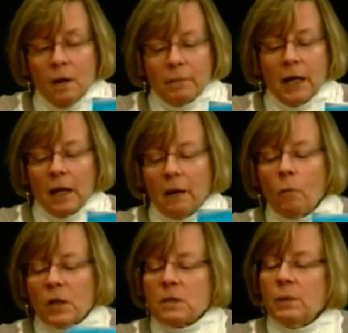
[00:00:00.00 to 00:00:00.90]
But
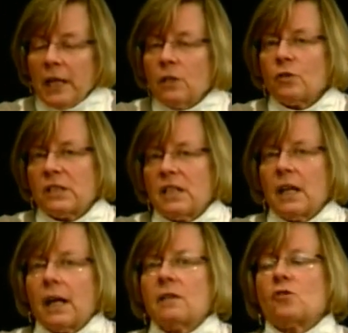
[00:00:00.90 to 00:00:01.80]
what's
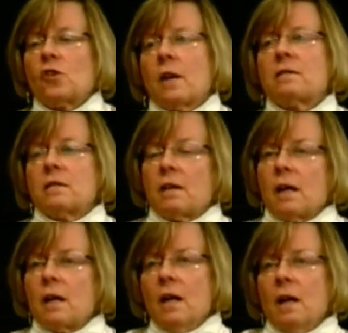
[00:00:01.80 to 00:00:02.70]
interesting is just
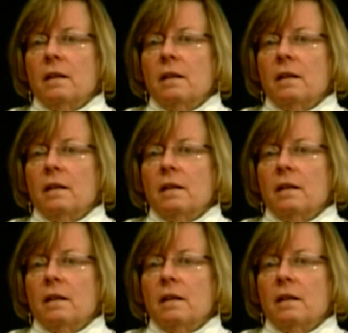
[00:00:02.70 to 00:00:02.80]
the,